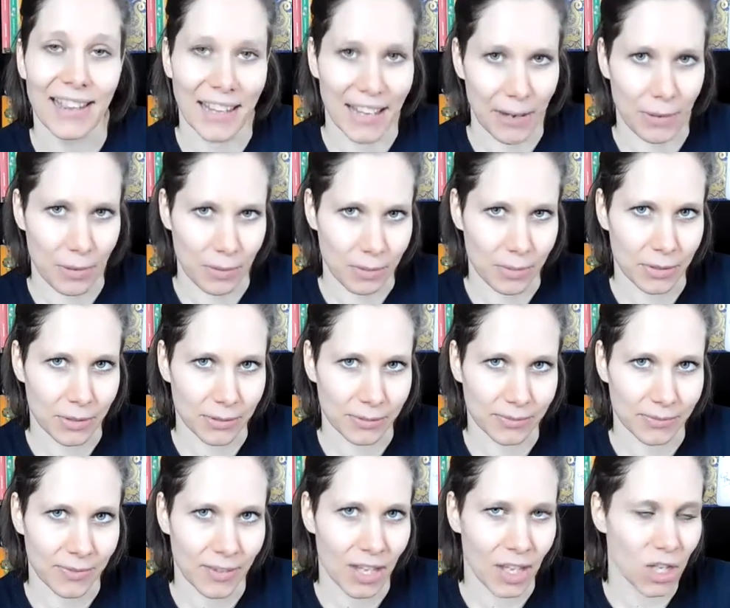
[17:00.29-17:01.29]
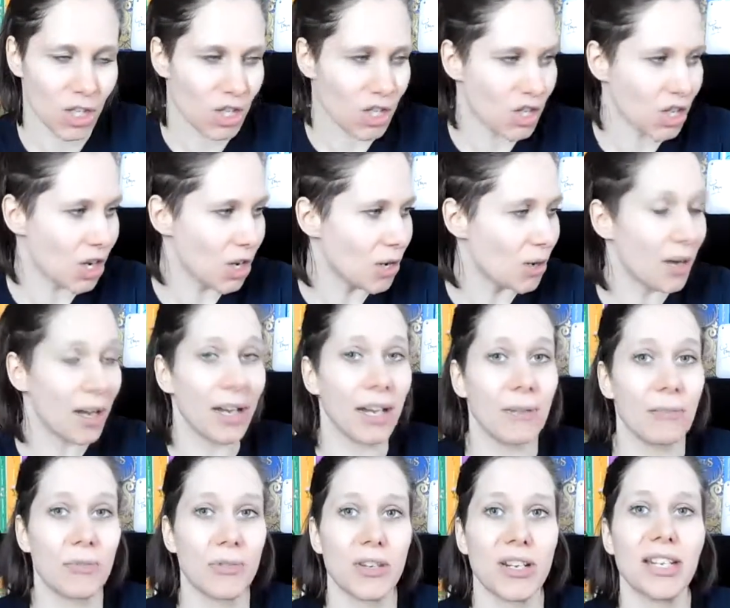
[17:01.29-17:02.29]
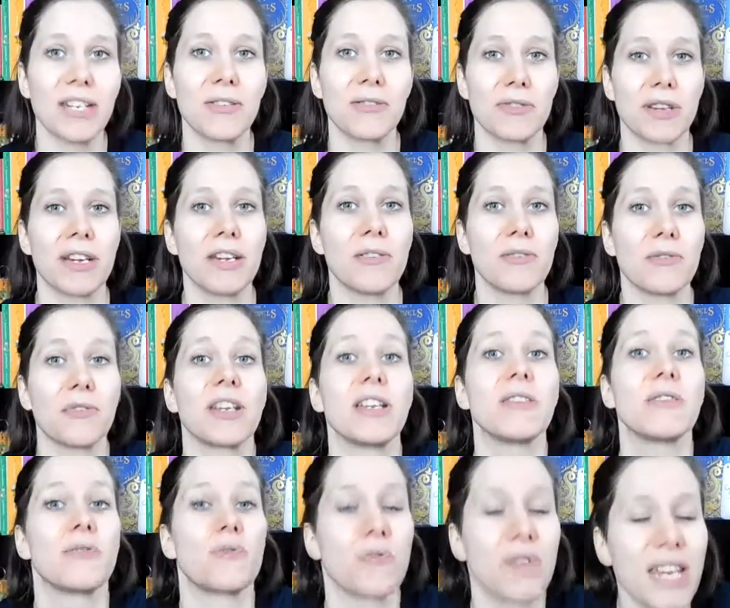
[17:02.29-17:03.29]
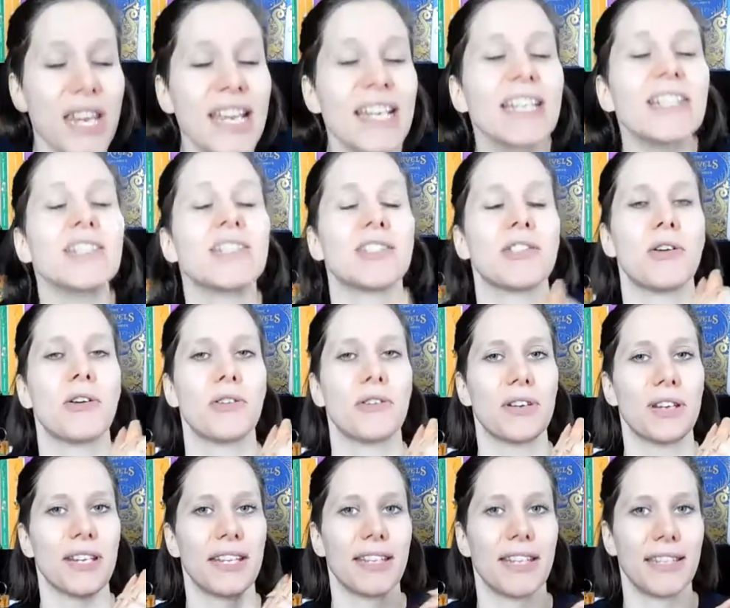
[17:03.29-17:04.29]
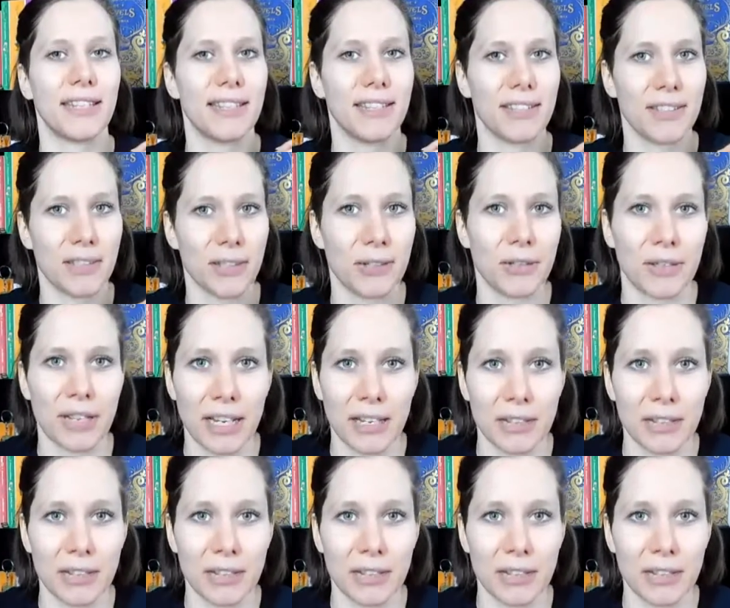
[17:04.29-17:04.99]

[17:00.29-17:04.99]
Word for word: Terrible. So I am really, really, really, really sorry that this turned